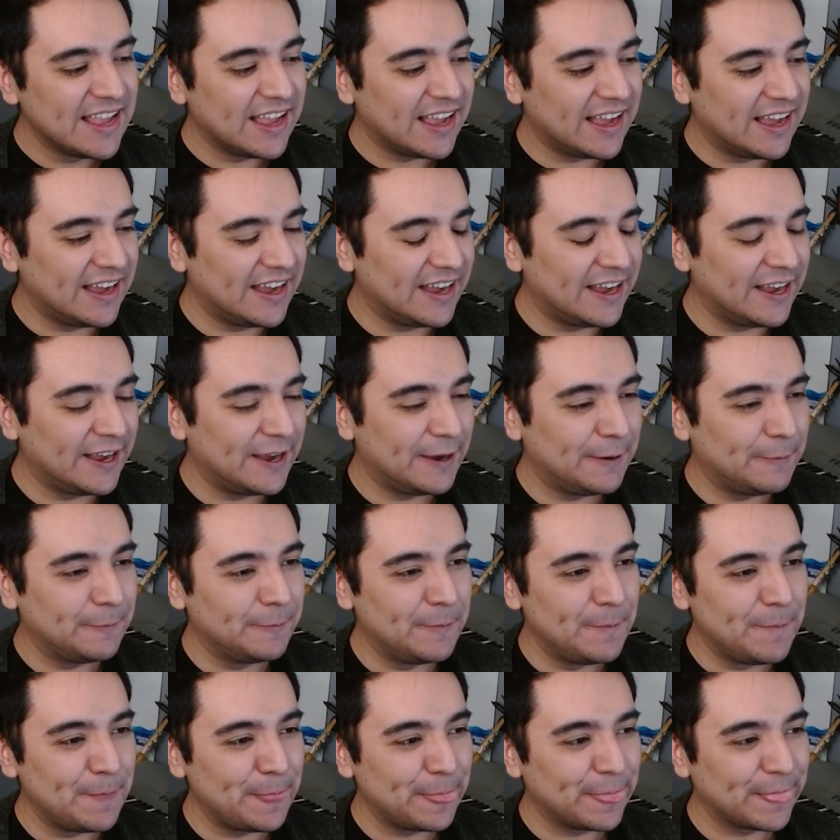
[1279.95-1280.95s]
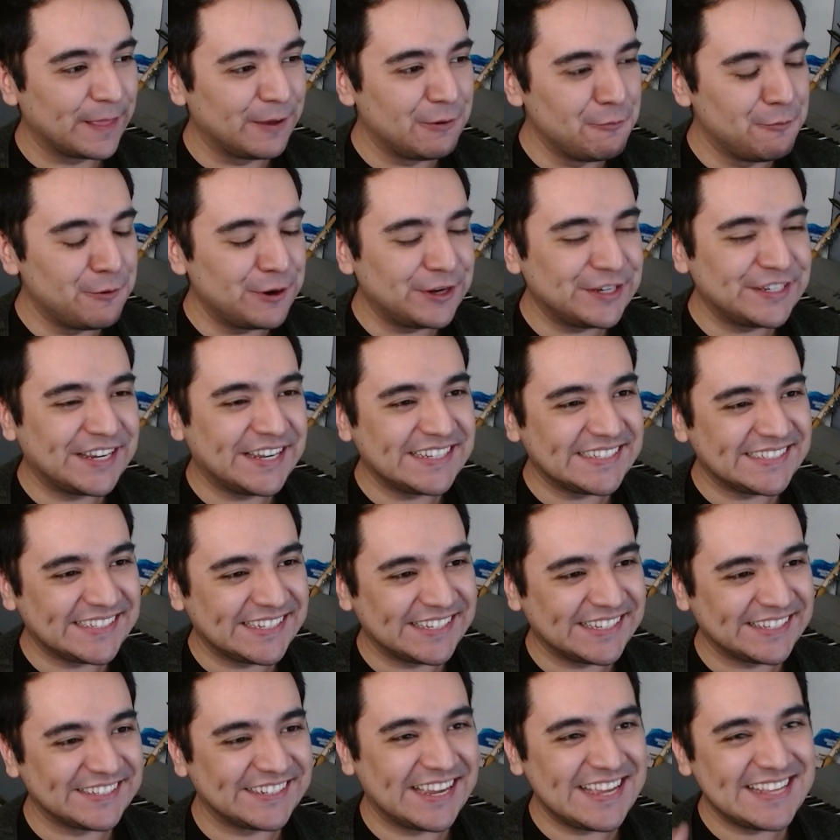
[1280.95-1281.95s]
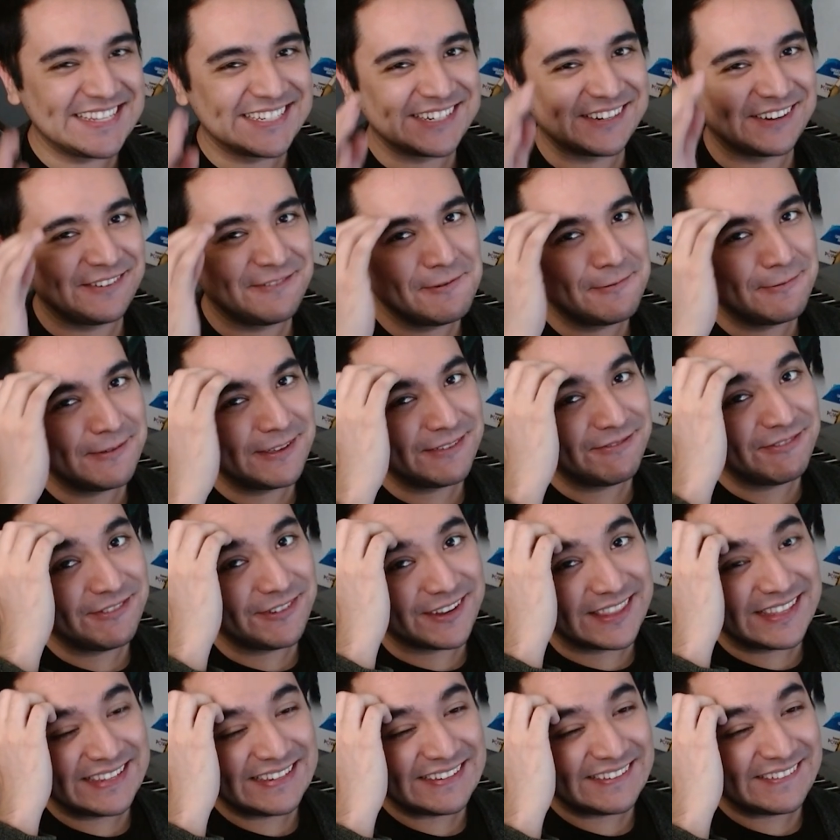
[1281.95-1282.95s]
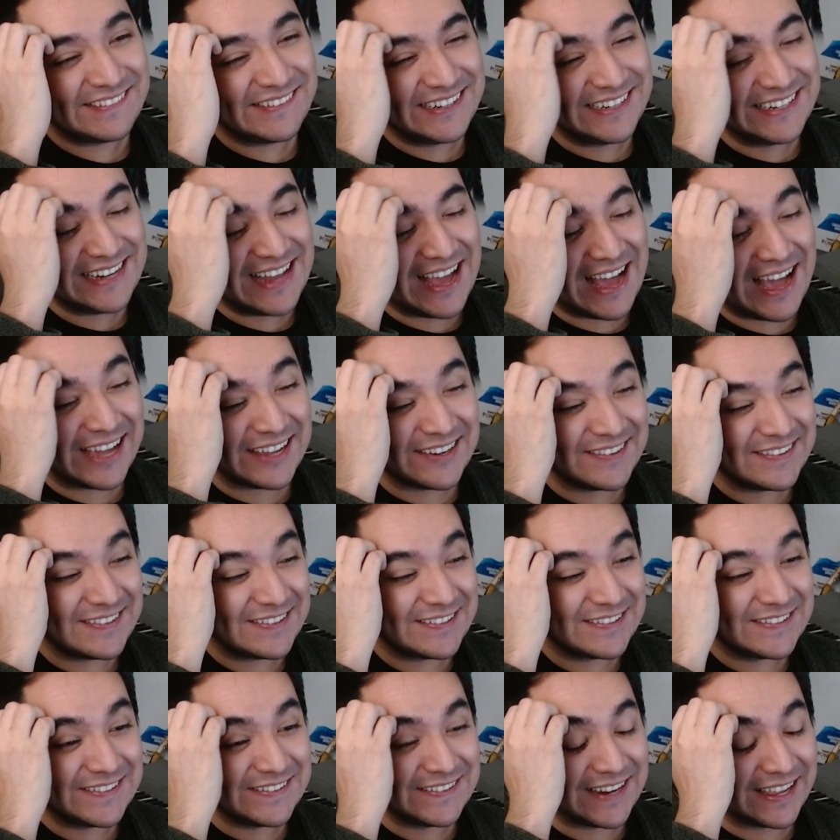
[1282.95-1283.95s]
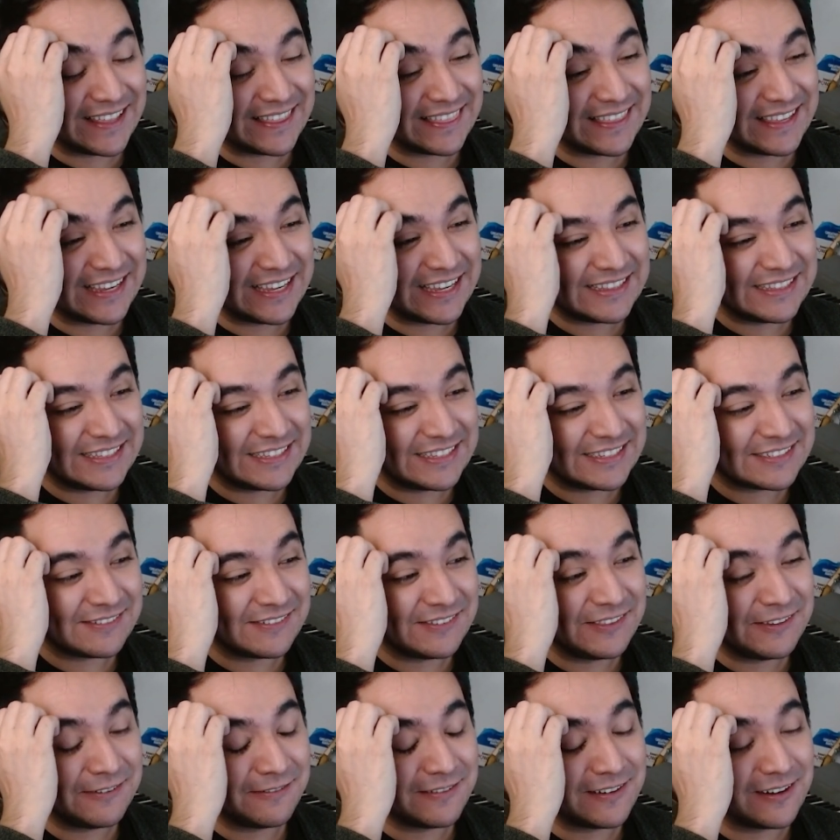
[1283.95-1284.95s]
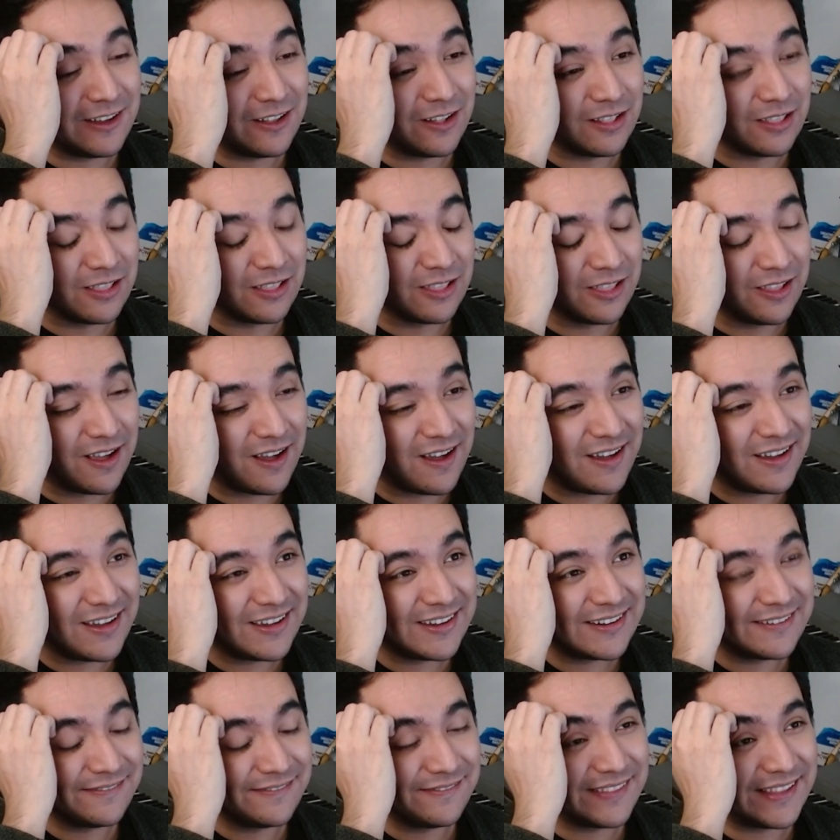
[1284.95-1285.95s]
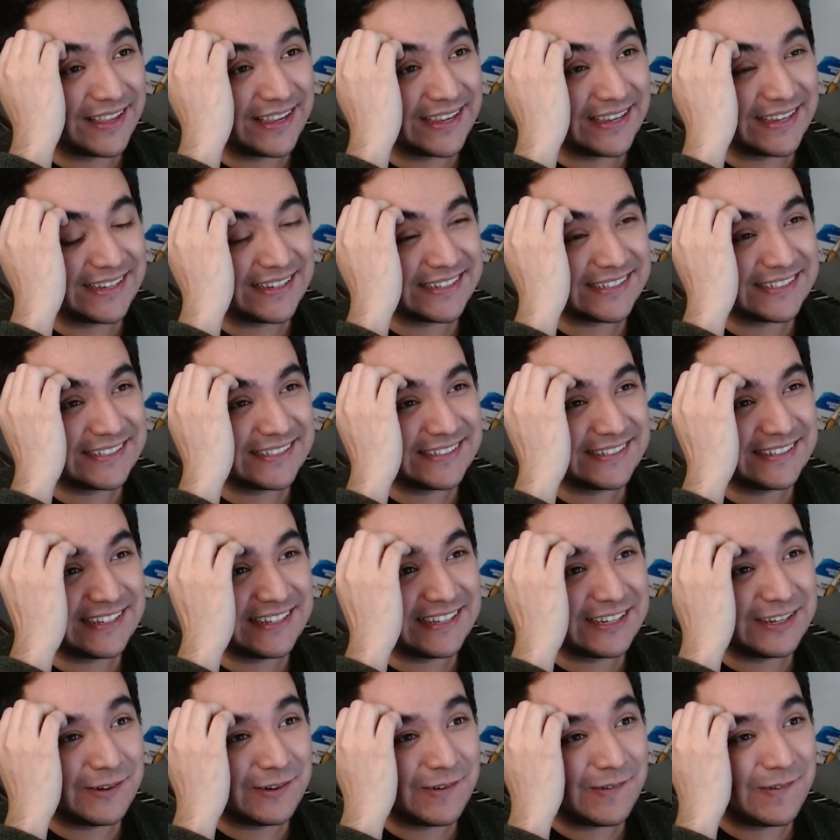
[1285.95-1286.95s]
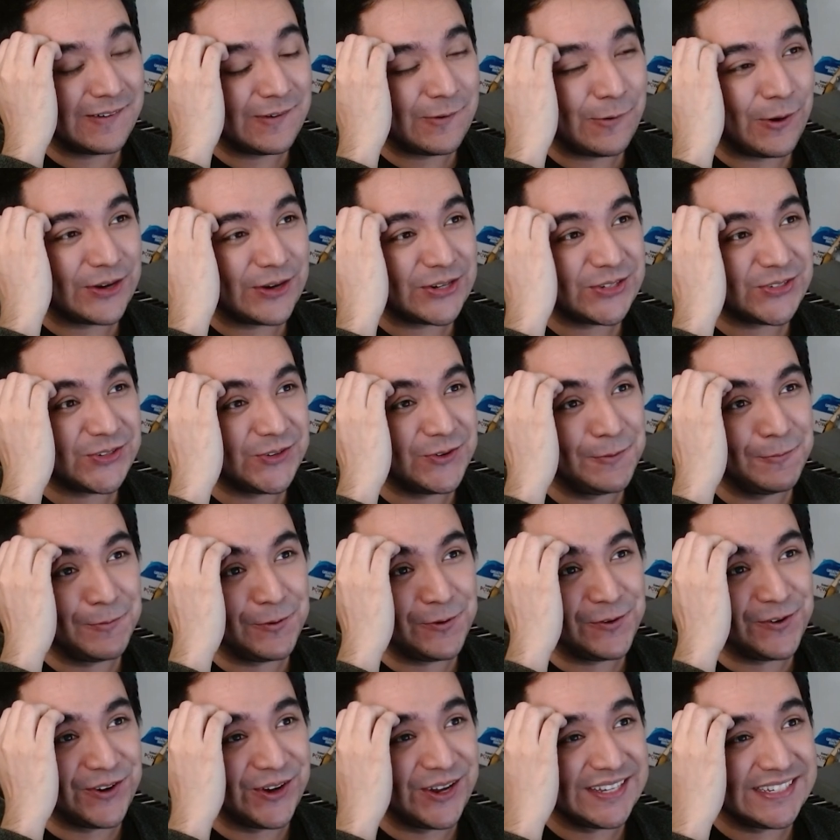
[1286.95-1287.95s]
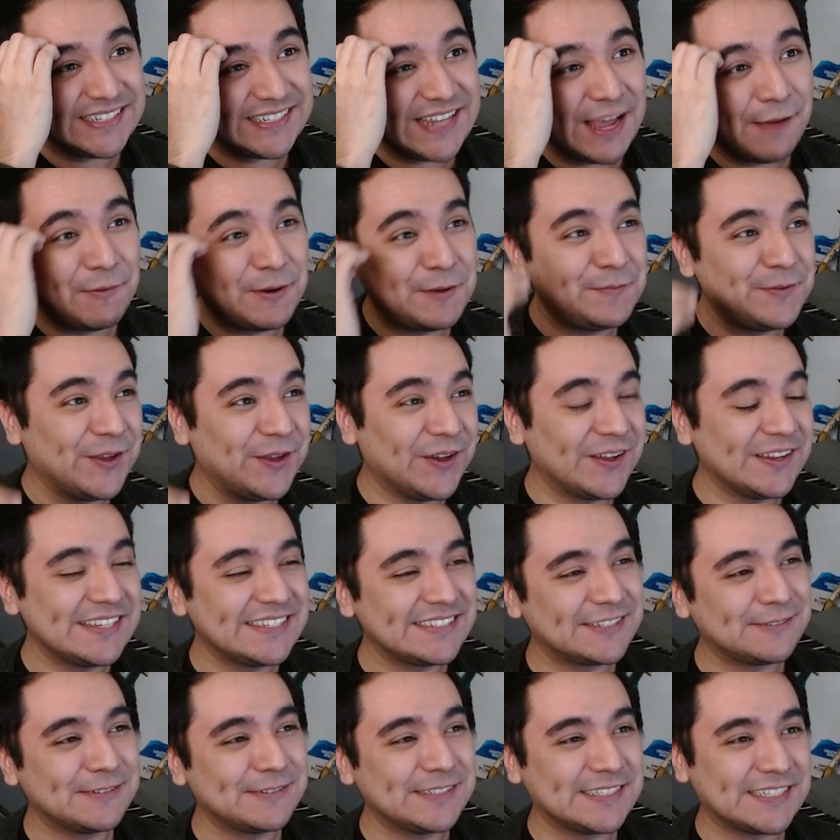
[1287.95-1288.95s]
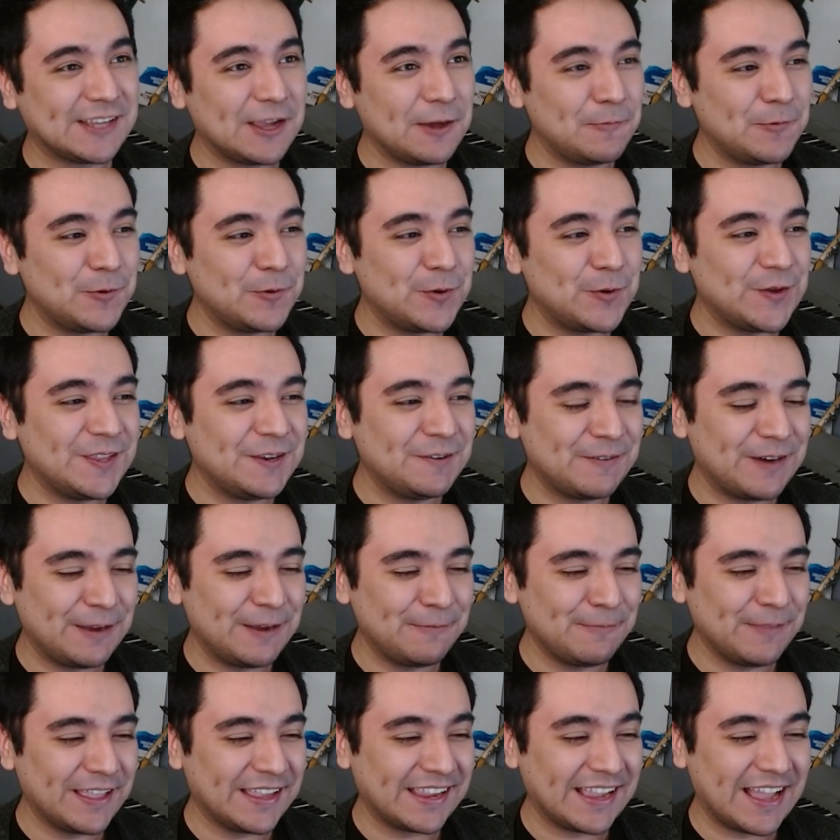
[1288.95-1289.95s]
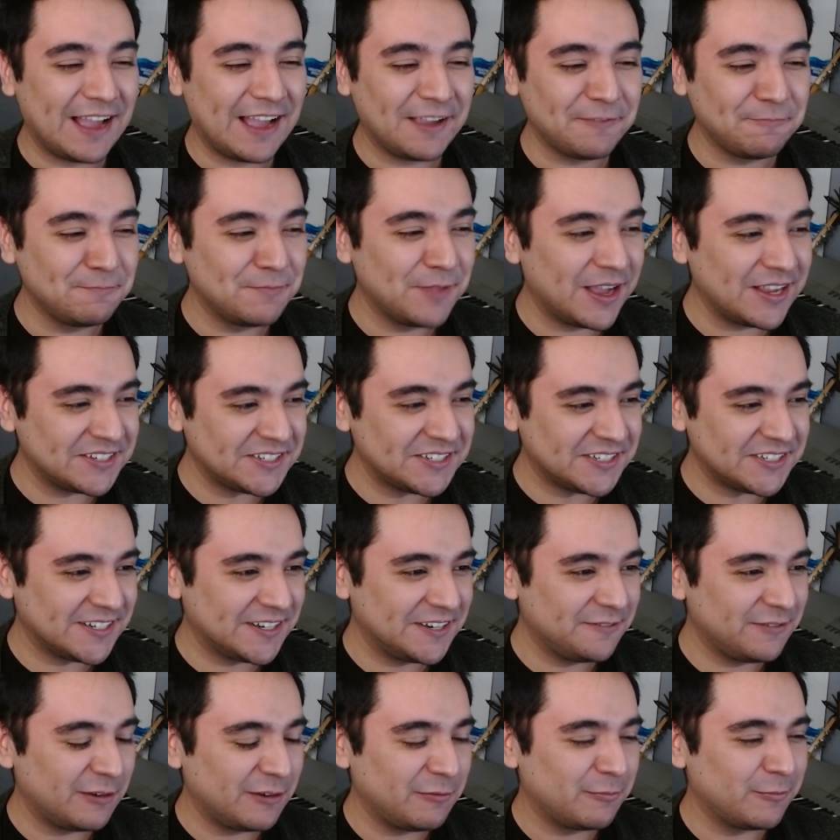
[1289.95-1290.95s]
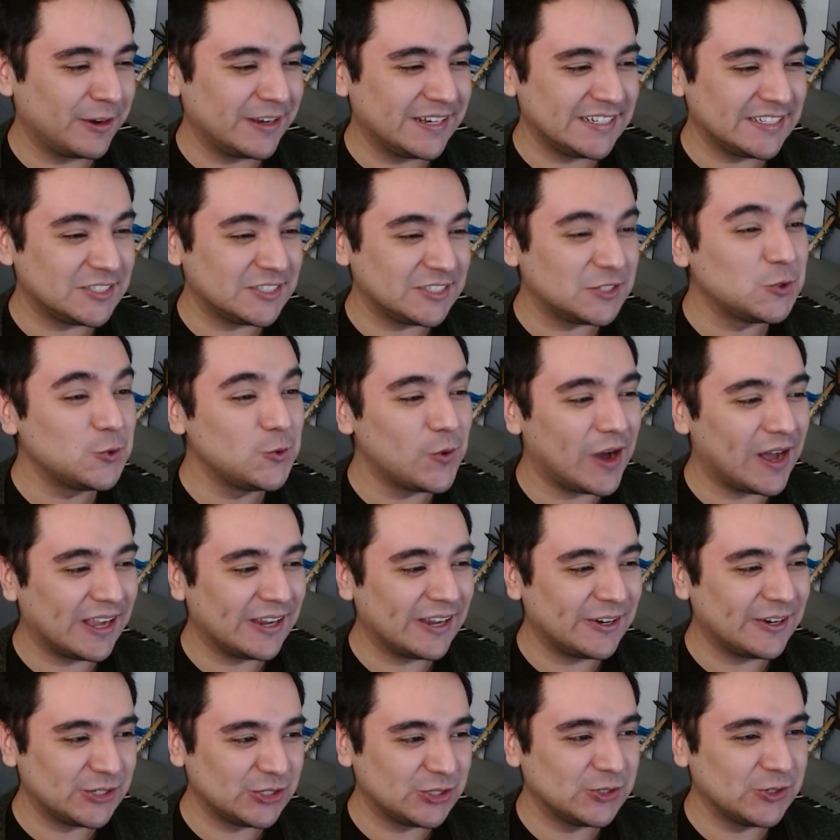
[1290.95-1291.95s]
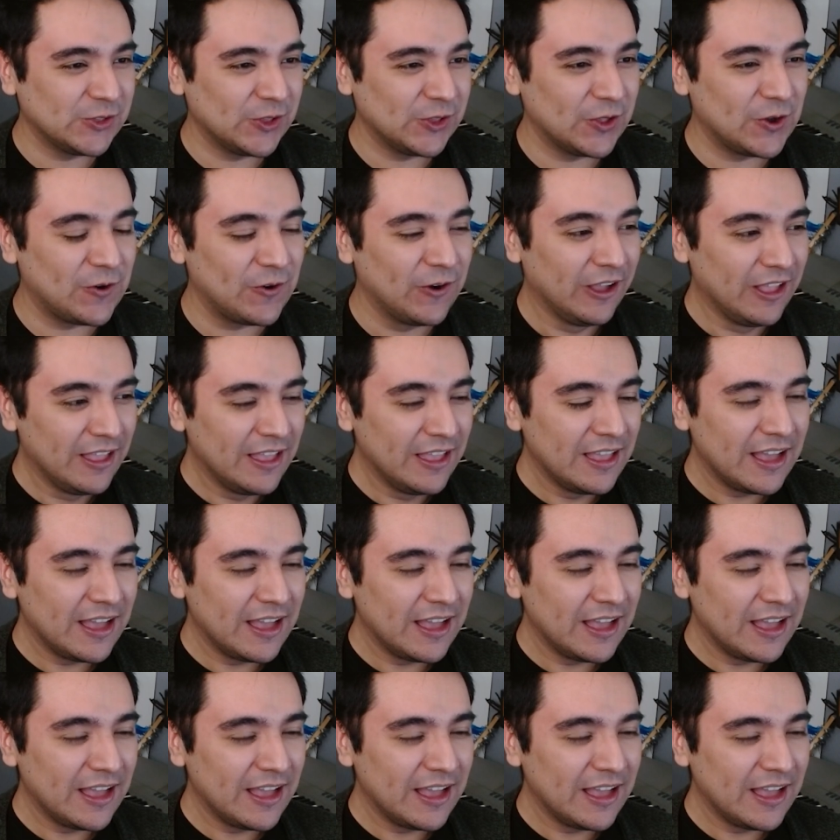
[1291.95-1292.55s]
What did you guys think? Do you guys agree with me for this one? I don't know, dude. I think in this one there were a lot of like questionable ones. I'm gonna be honest, there was a couple in there where I'm like, I'm not sure if I'm rating too high or too low.